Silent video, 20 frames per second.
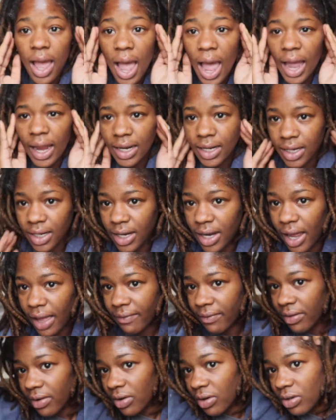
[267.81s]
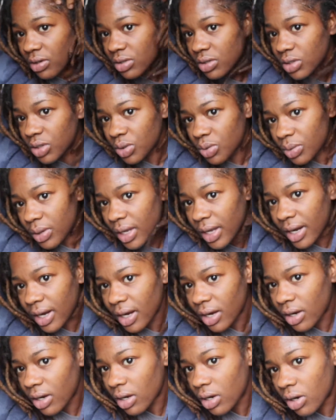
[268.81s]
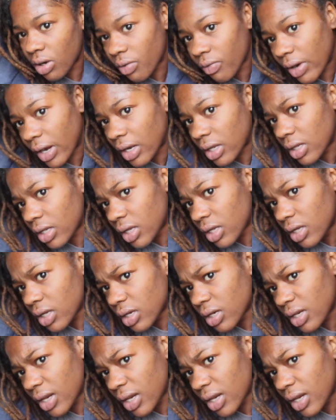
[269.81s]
I never do it correctly.